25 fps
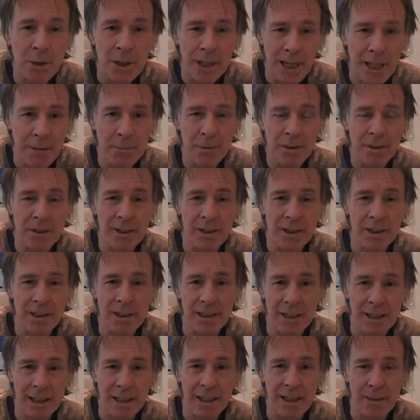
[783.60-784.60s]
happened in the
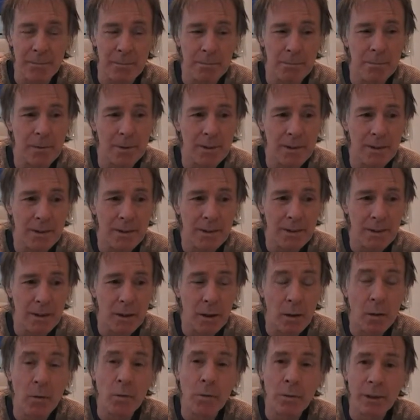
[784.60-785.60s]
same
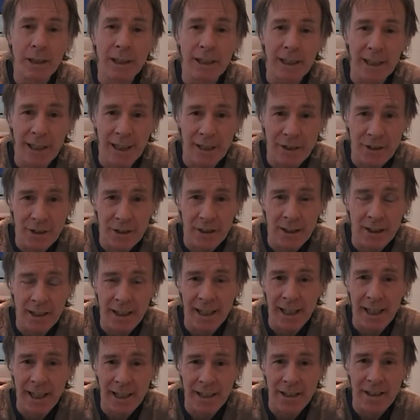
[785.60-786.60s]
week actually,
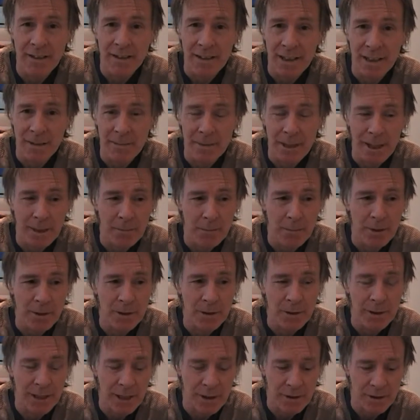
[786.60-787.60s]
the end of September
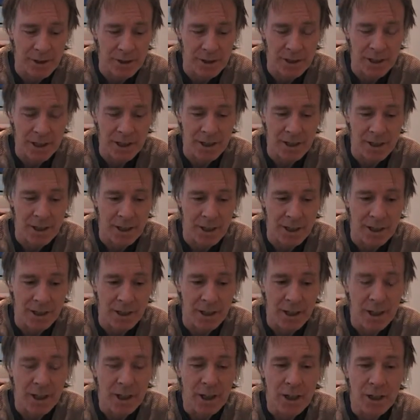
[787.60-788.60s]
2016,
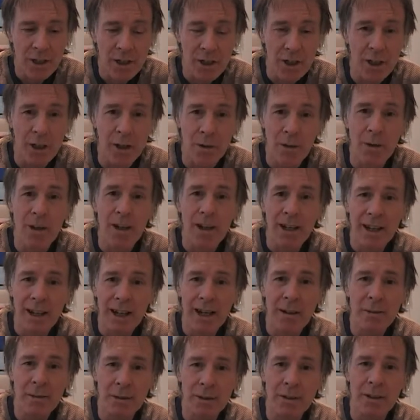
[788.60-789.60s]
so
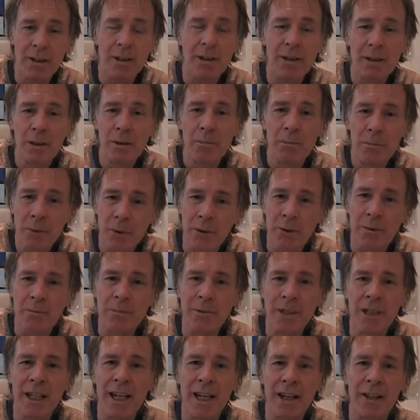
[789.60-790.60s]
I'm going to put them
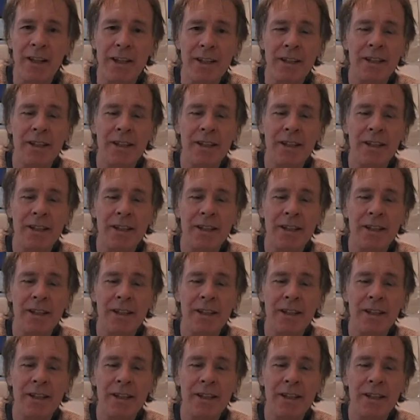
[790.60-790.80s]
together.